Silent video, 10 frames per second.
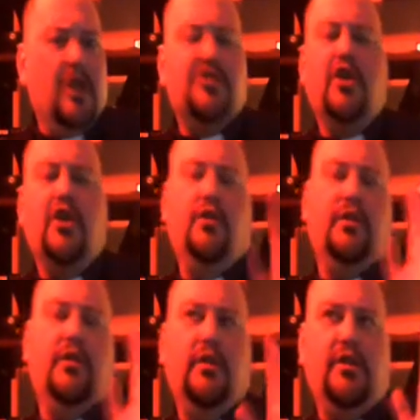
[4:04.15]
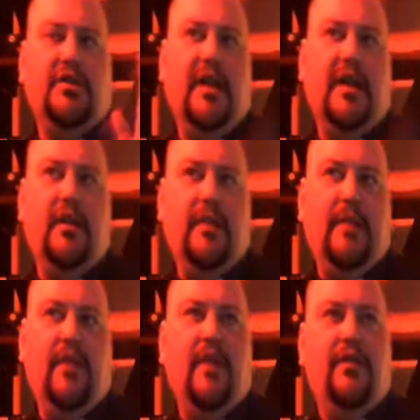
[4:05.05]
So you're telling me
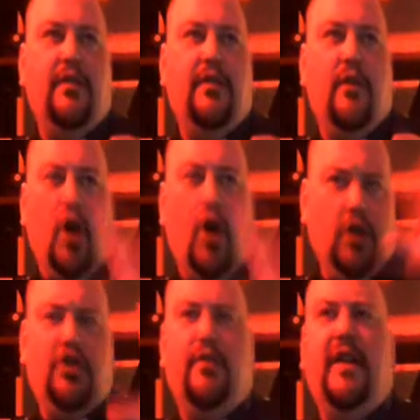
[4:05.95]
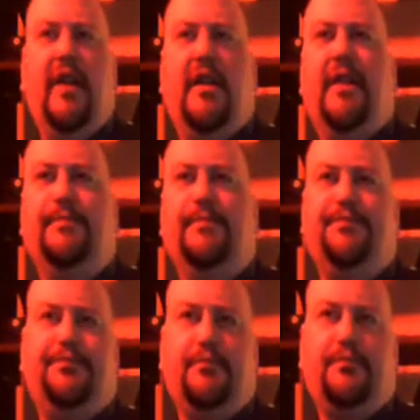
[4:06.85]
that all humanity
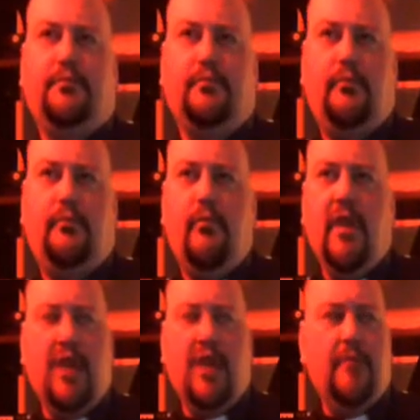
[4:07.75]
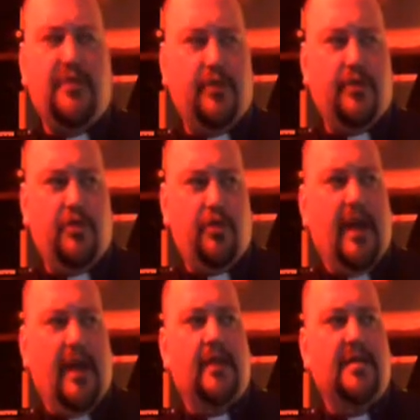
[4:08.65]
comes from two
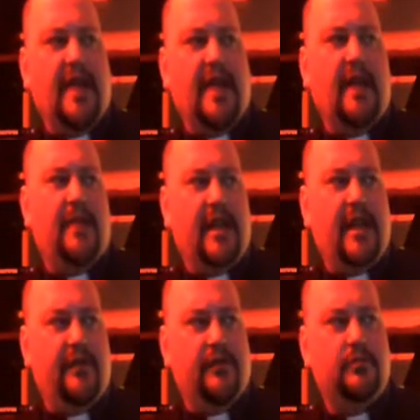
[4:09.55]
parents, Adam and Eve.